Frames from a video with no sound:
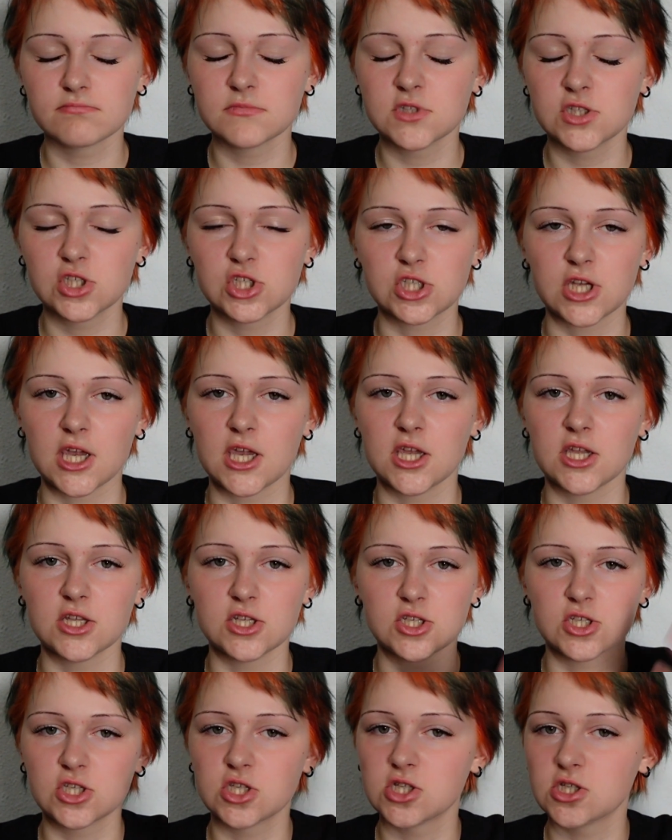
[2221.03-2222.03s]

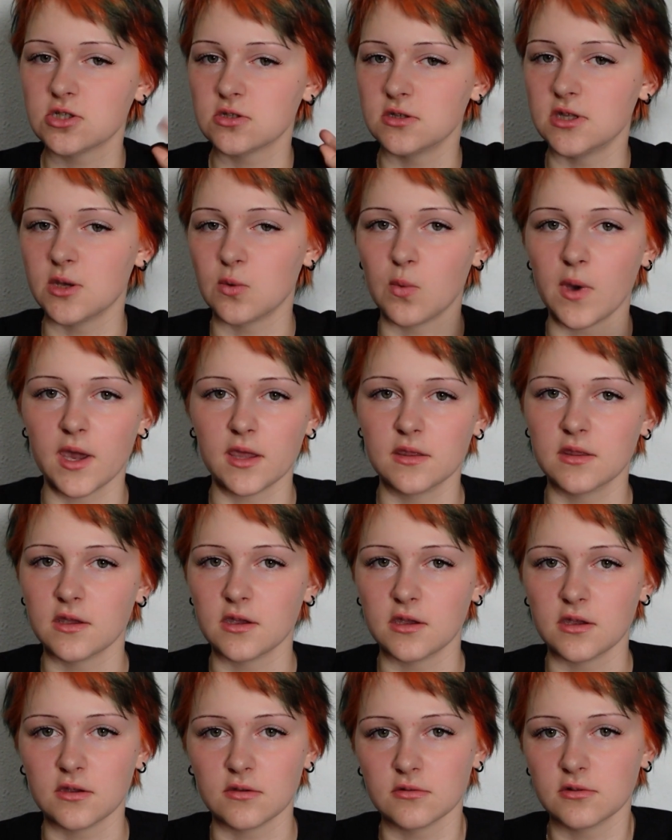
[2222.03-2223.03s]
change the way
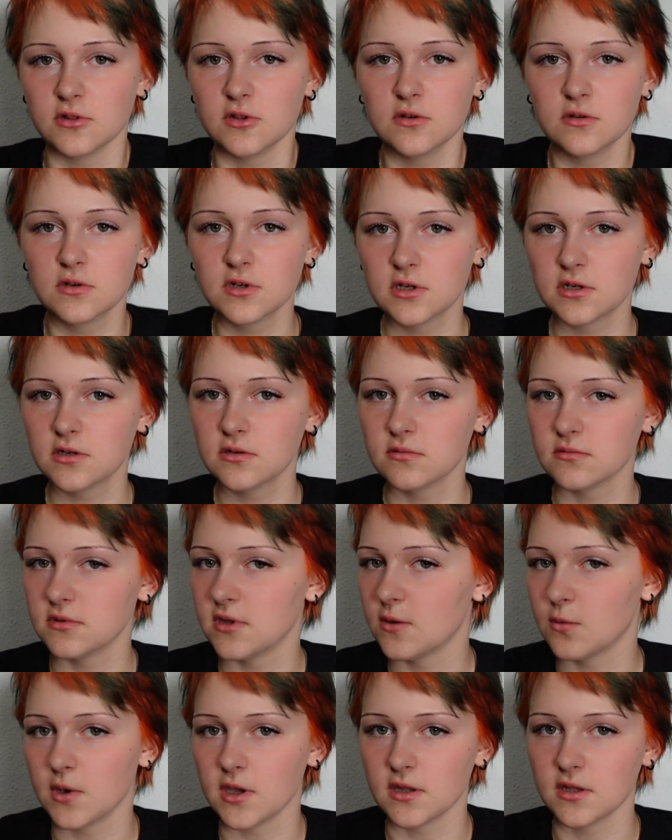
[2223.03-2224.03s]
they look, the
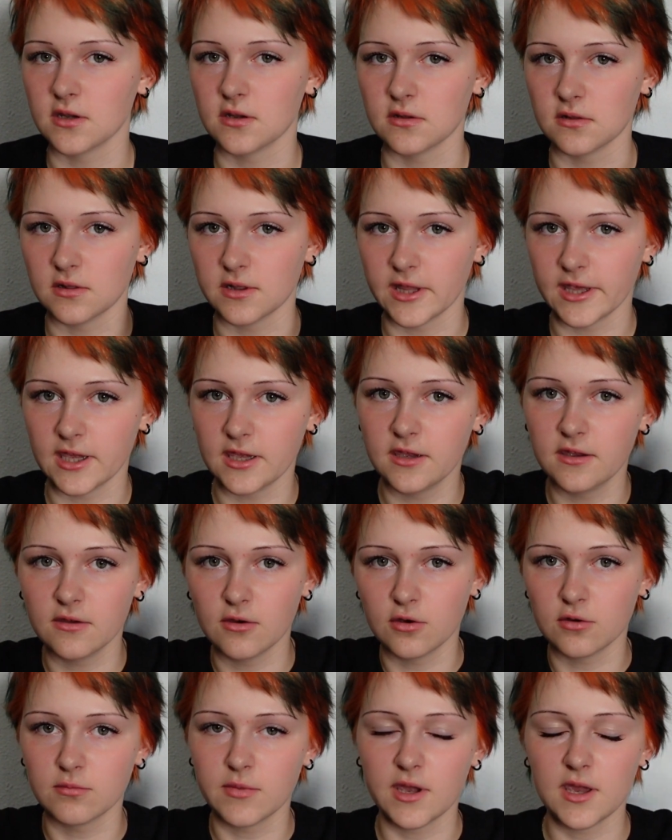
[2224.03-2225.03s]
way they lay
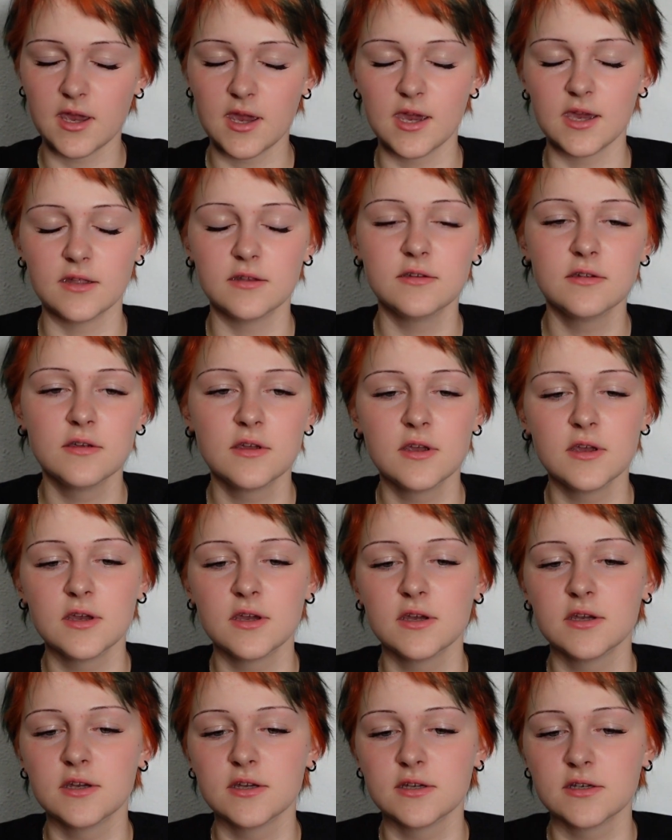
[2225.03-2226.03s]
on my head.
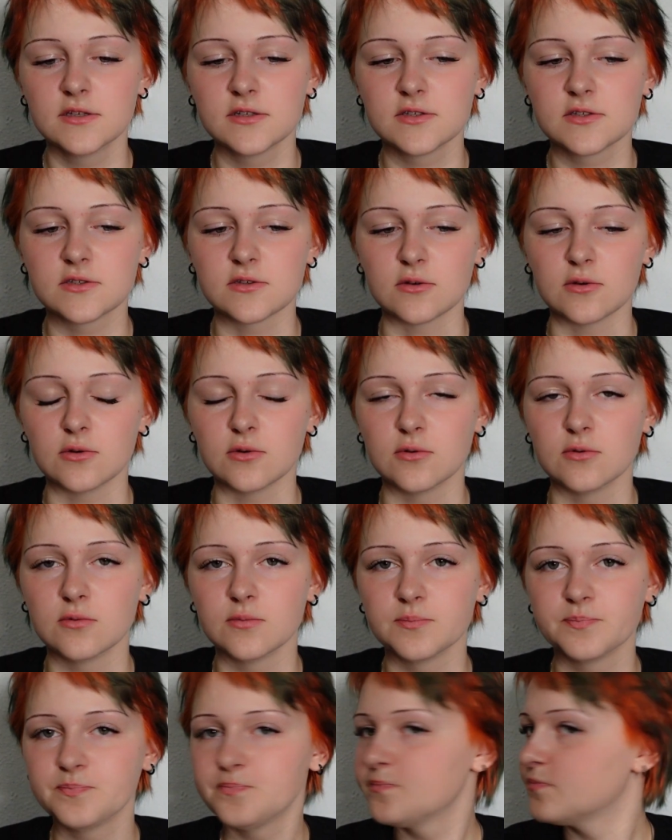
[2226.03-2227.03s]
So
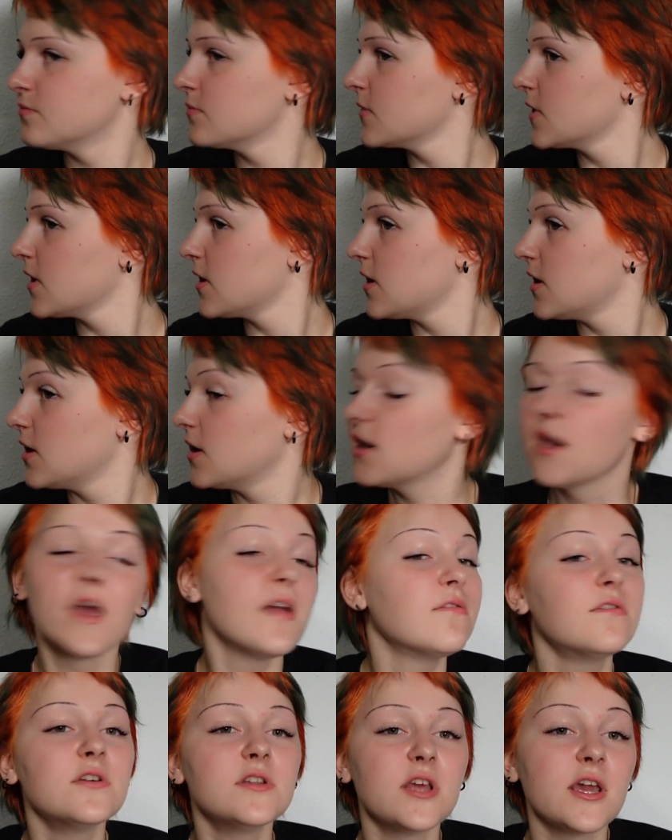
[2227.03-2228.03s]

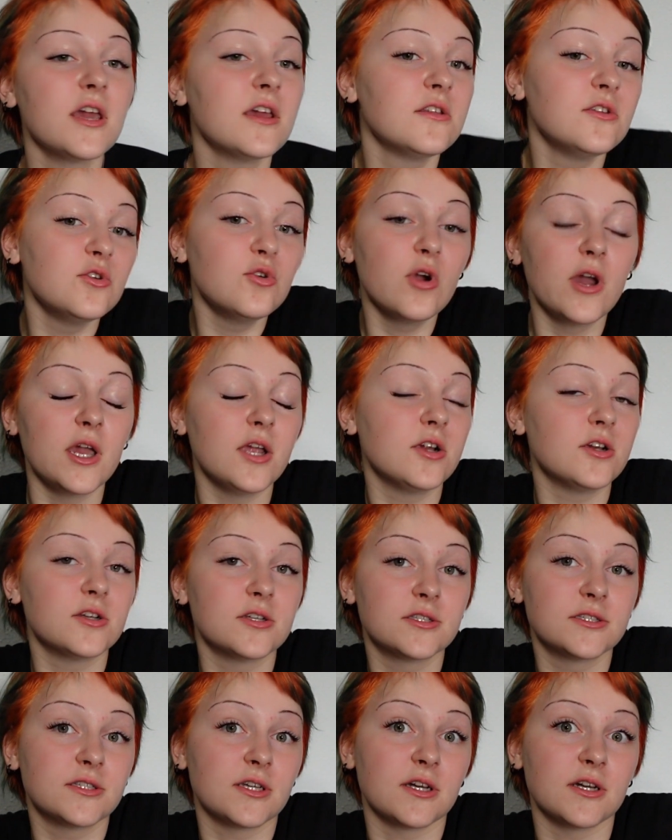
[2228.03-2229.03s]
every day a new
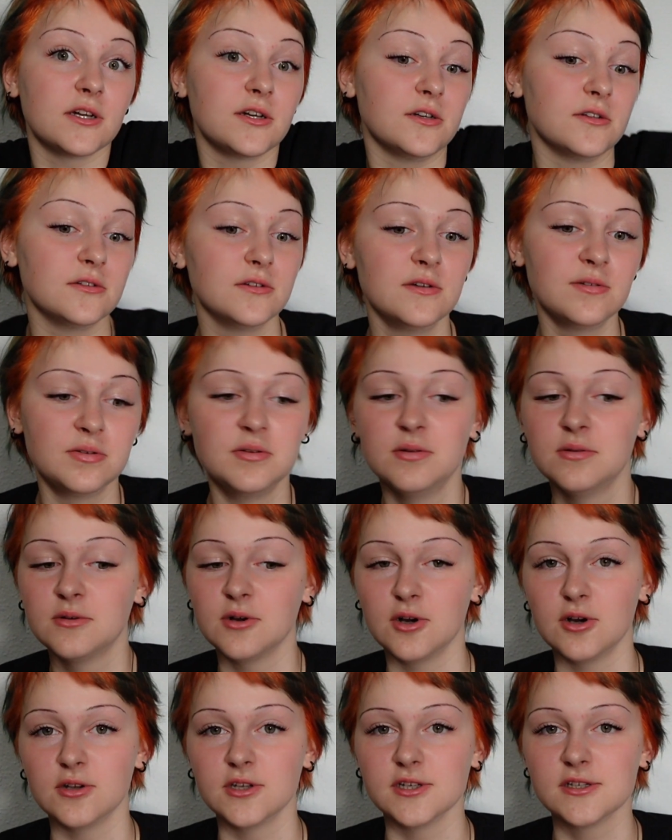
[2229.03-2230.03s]
hairstyle,
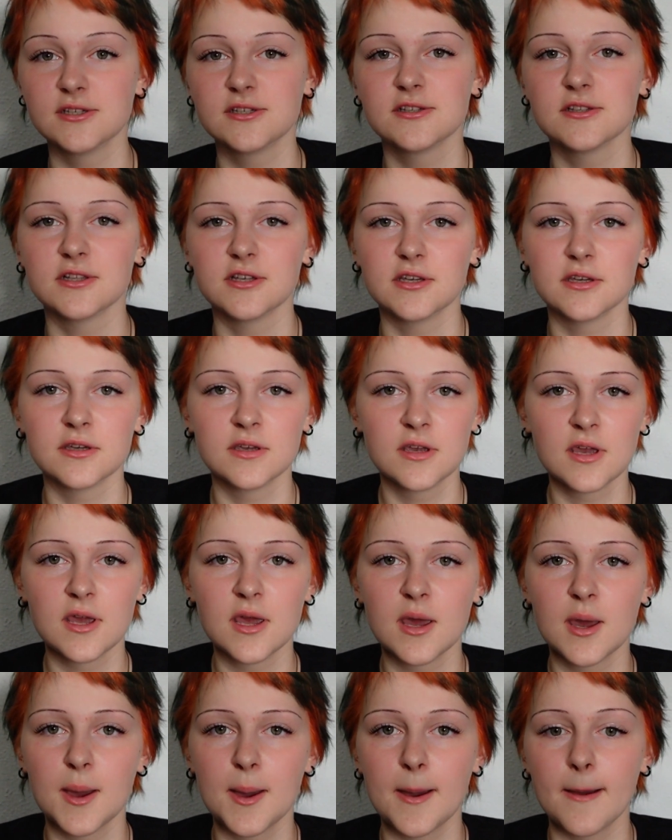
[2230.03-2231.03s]
honestly.
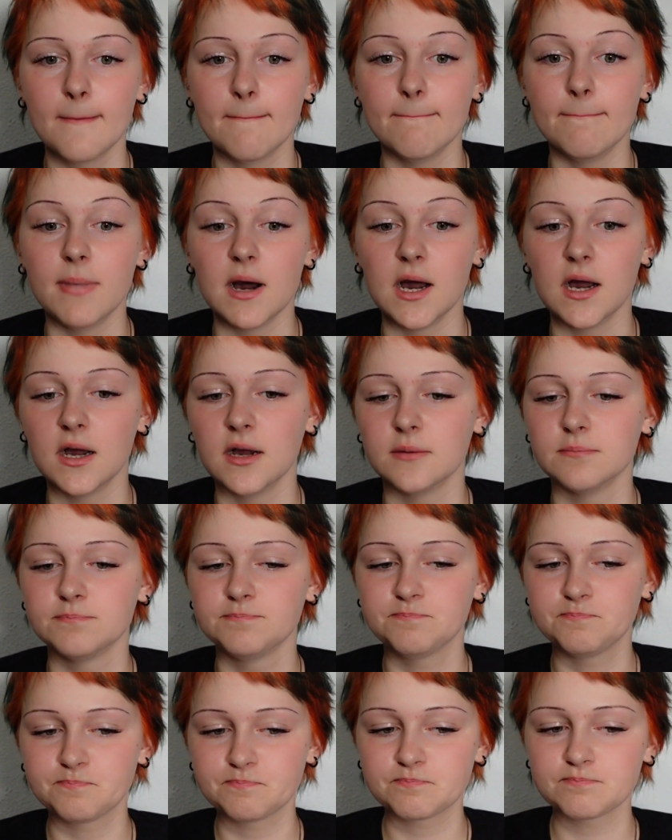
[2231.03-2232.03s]
I'm
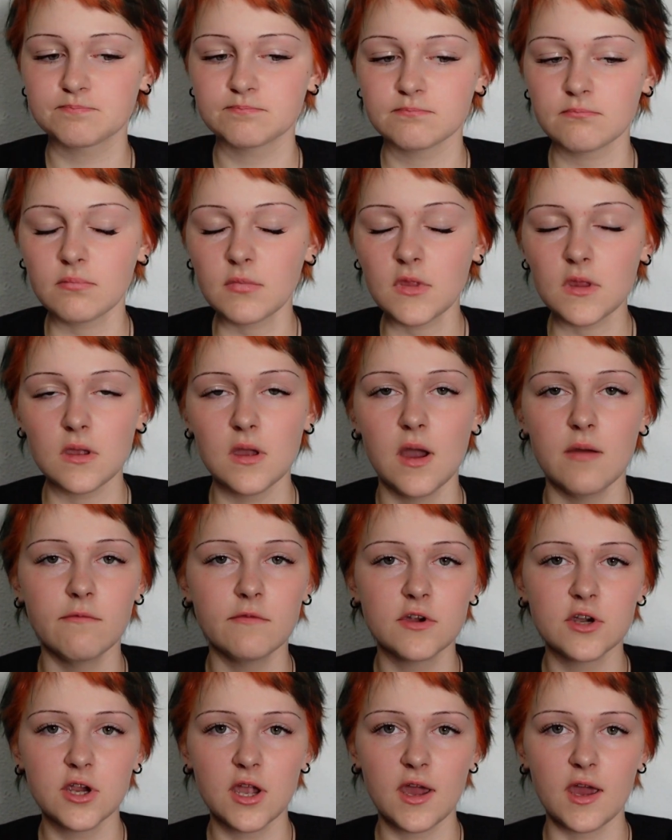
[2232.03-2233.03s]

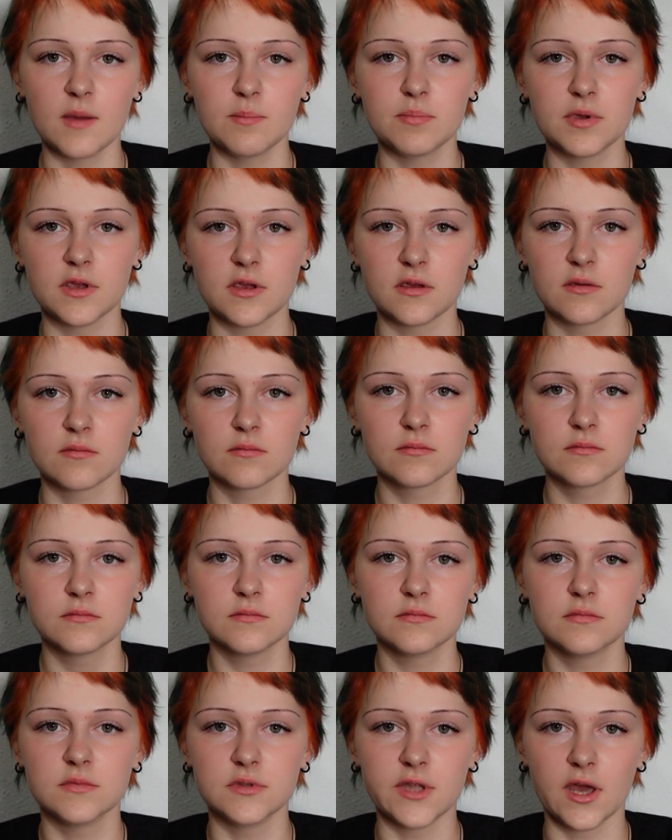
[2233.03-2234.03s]
very happy
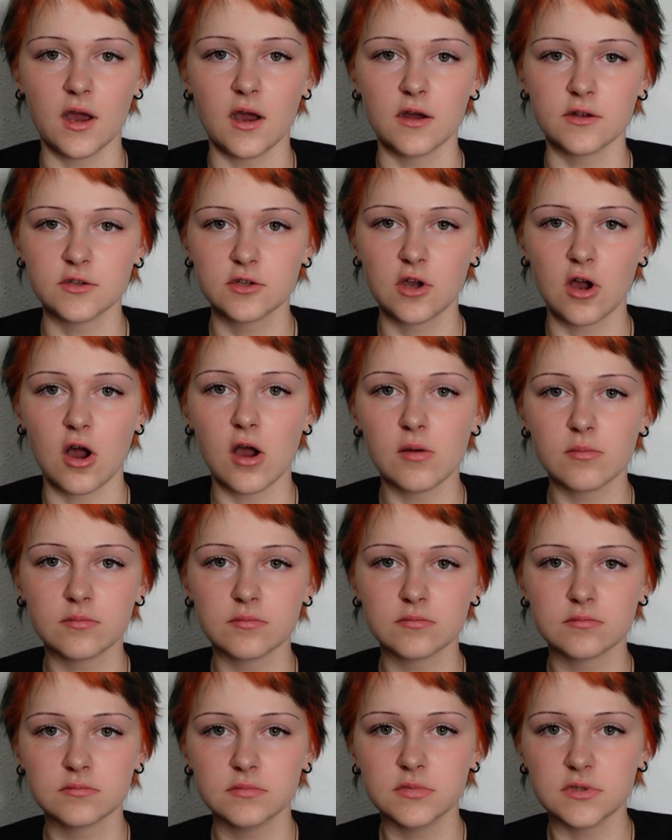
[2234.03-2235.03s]
the
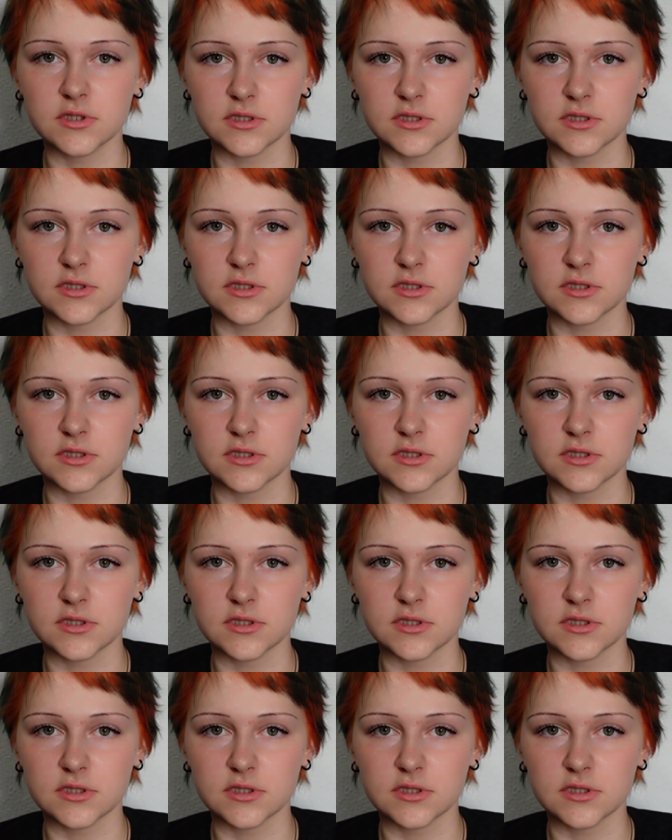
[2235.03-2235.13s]
outcome.